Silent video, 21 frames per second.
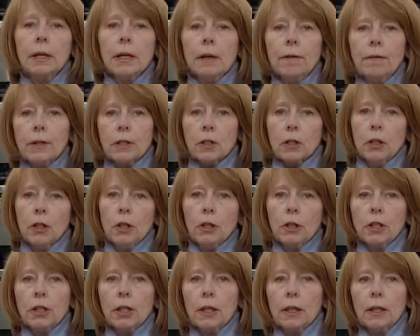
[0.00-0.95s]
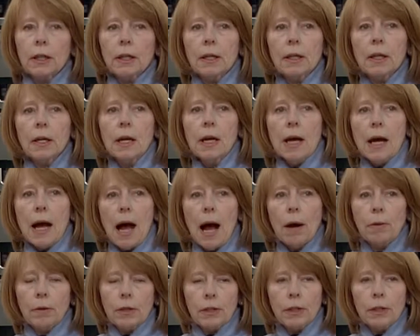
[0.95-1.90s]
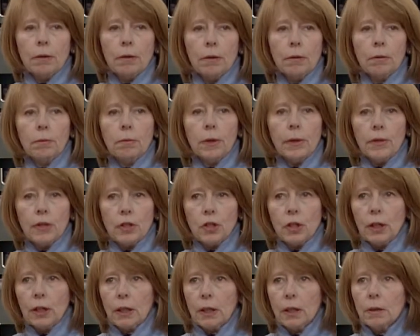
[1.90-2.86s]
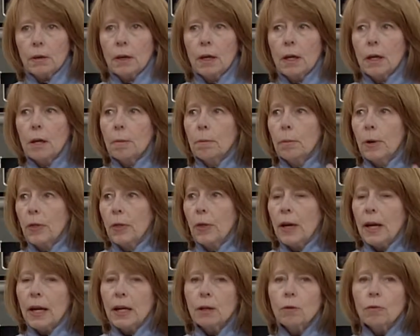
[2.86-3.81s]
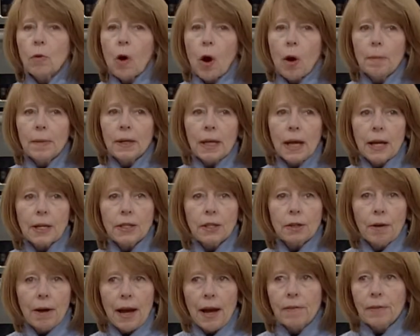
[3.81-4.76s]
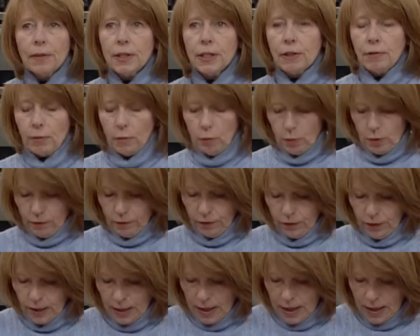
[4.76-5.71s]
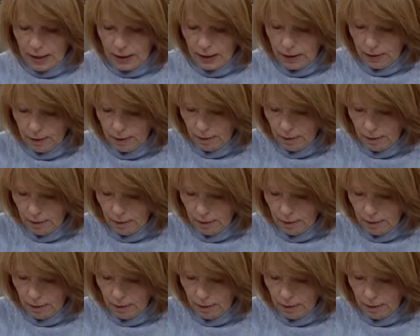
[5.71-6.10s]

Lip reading: if it's cooked chicken, I would do it with chicken. But any raw meat I do, I have a different one for that.